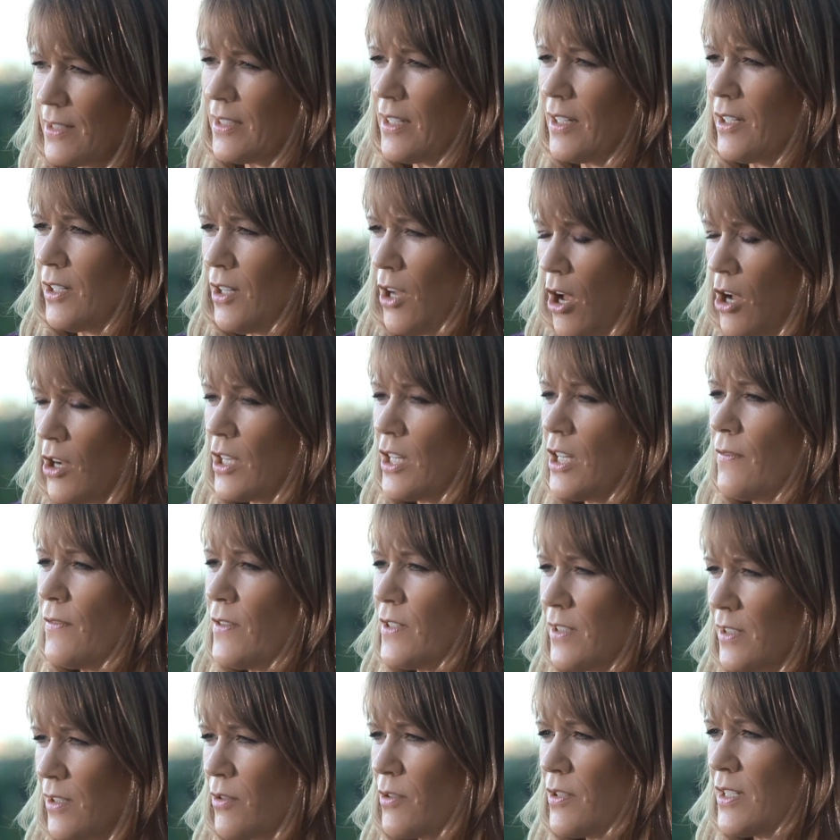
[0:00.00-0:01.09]
like a cognitive
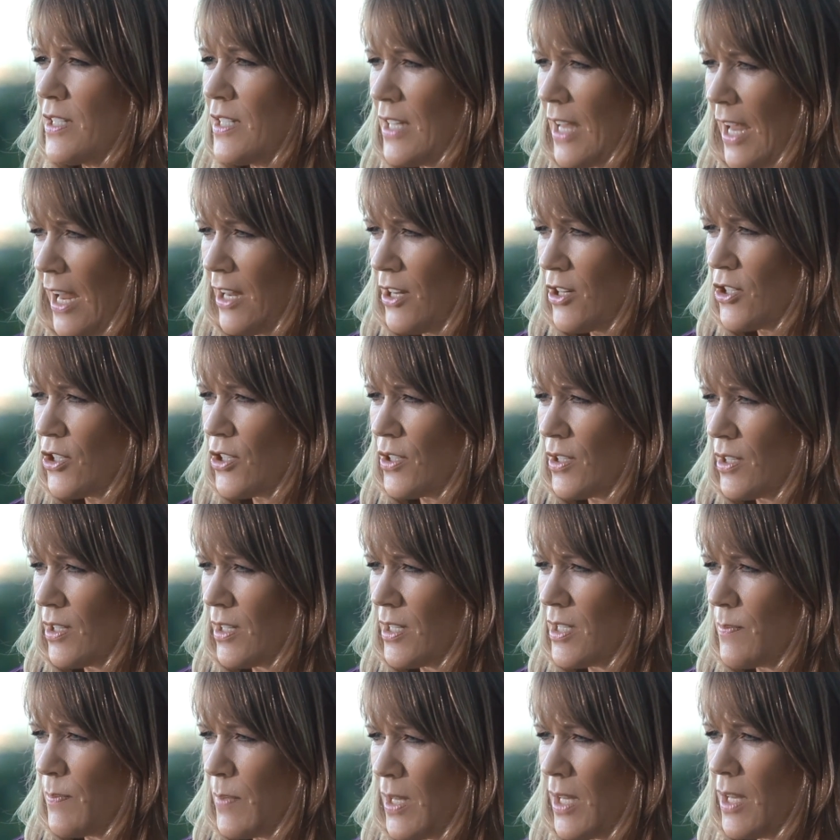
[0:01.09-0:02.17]
association
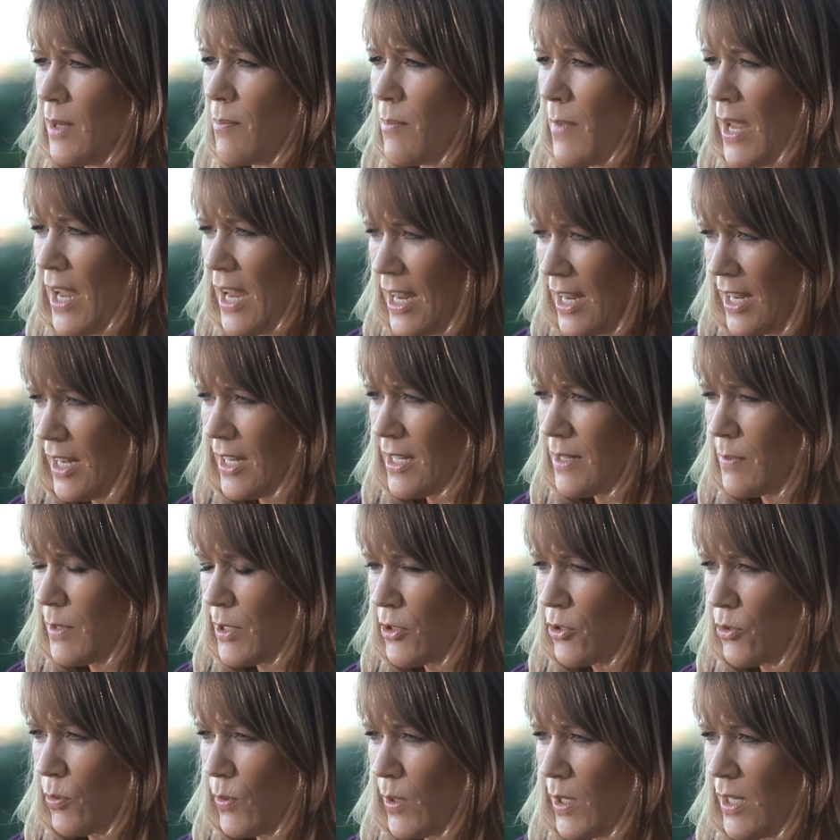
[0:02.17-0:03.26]
is being made
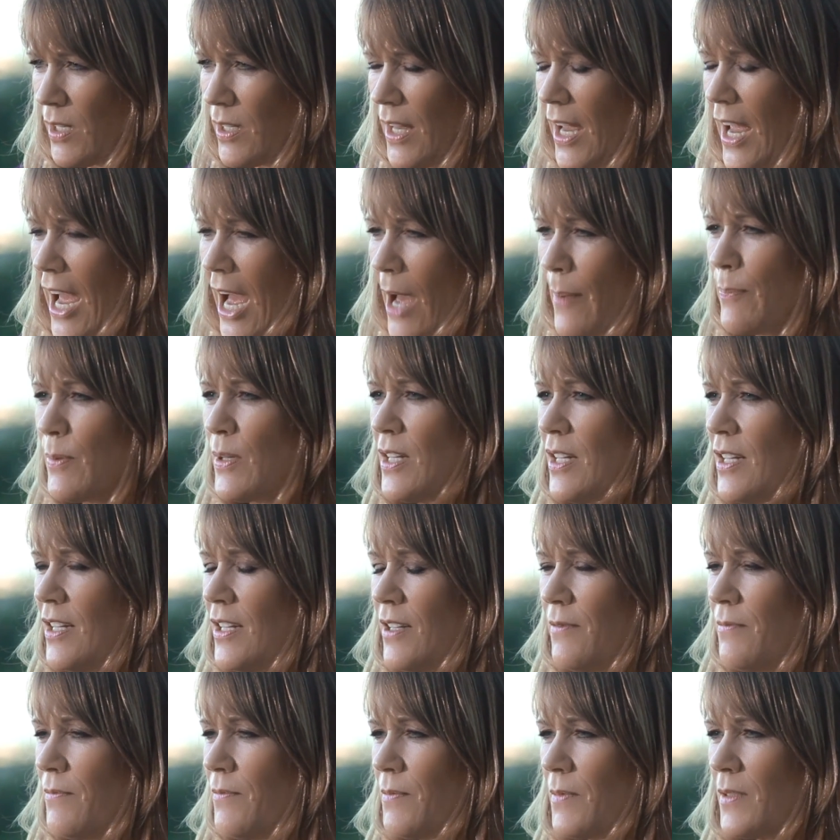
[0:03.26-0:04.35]
between
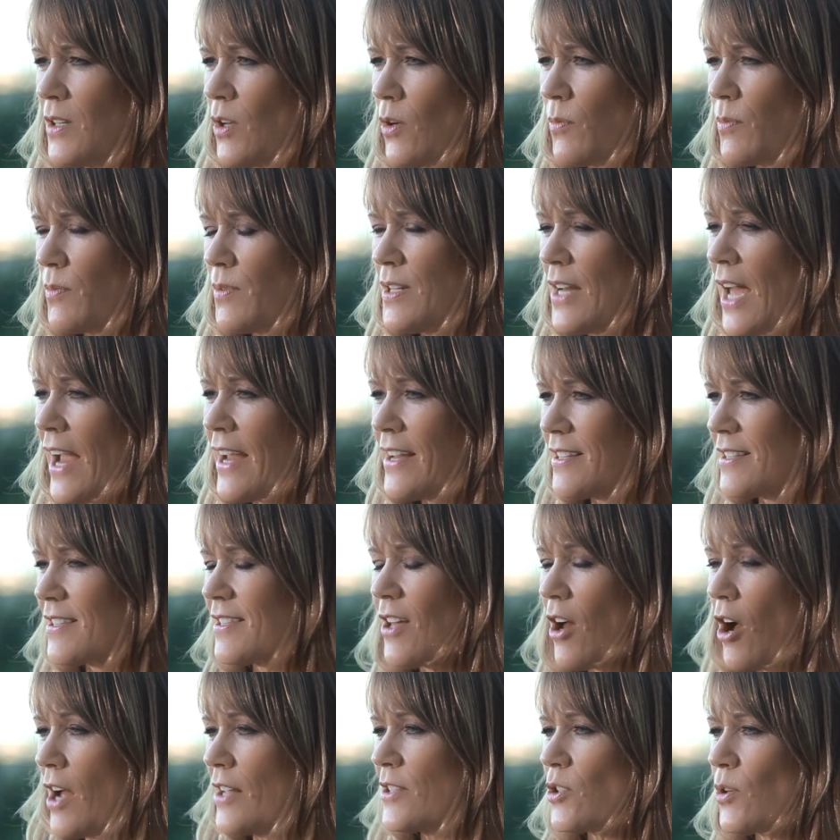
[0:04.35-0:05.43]
happy, nice
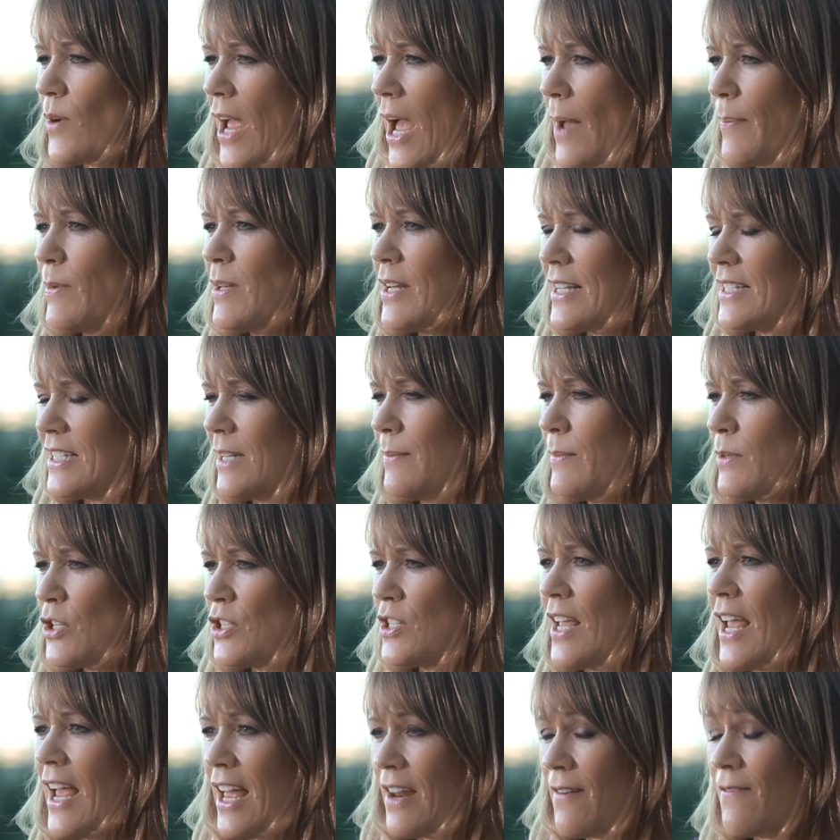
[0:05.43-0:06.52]
thoughts or happy, nice images
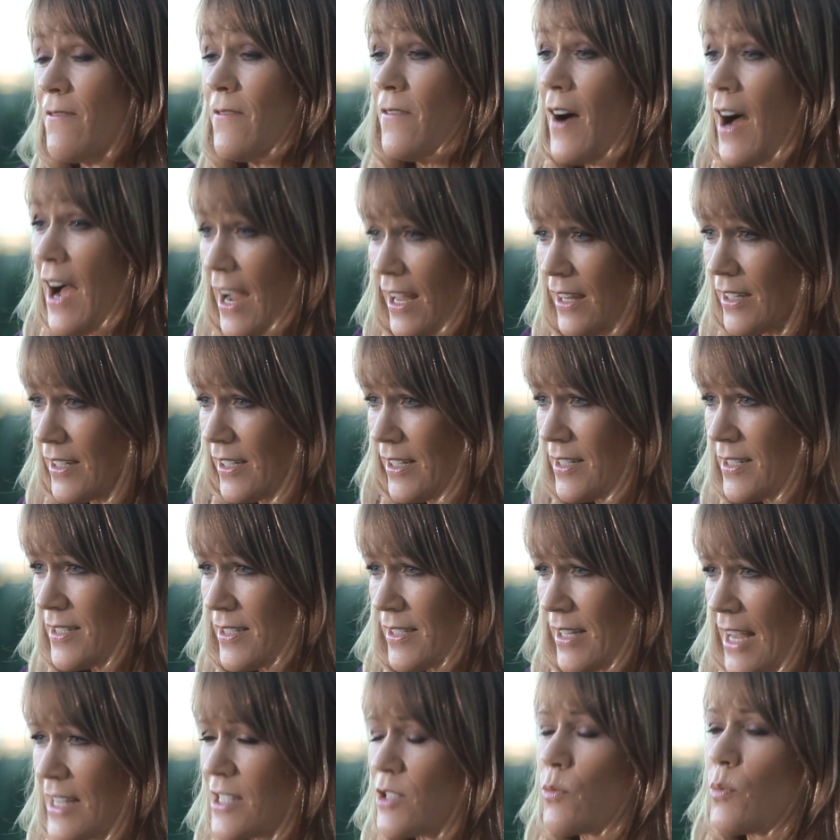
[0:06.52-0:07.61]
and violence
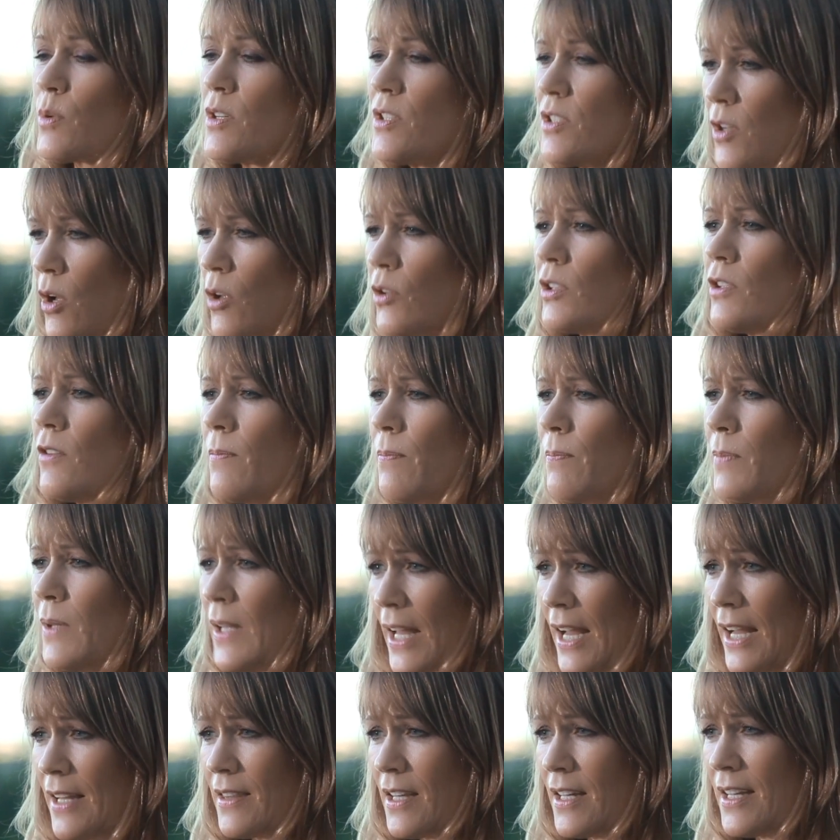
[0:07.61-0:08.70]
as a result of
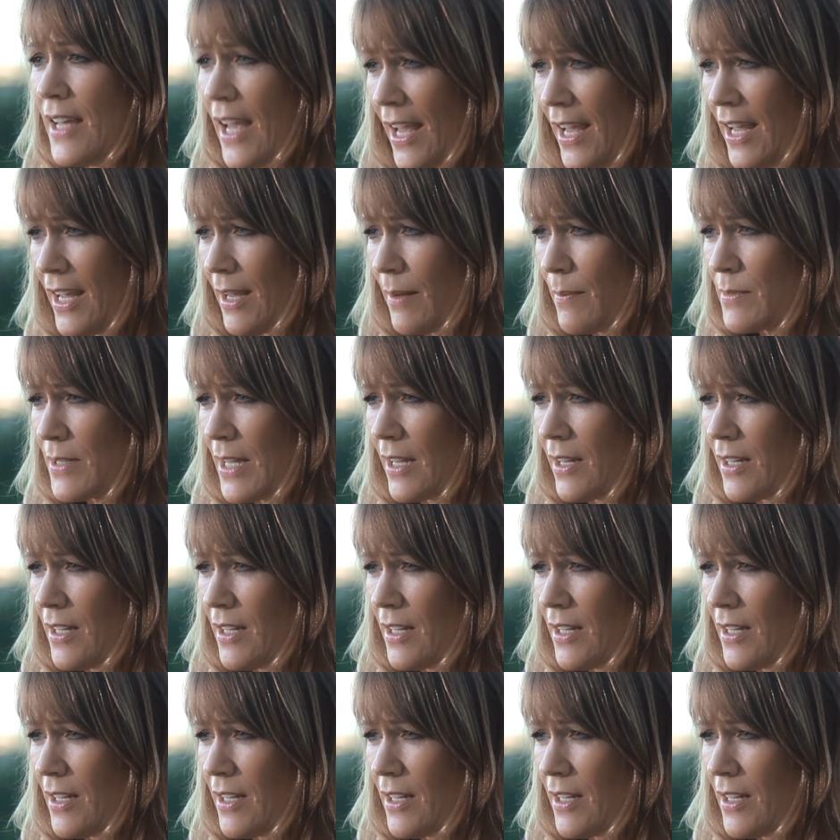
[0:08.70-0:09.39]
playing the games. Like